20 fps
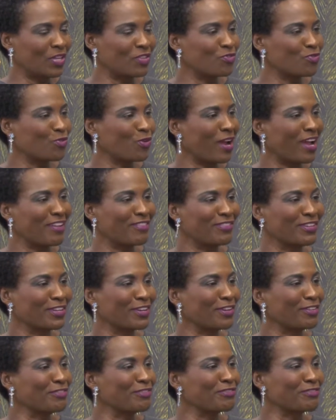When
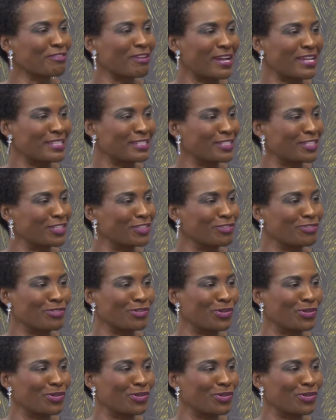driving on Friars Hill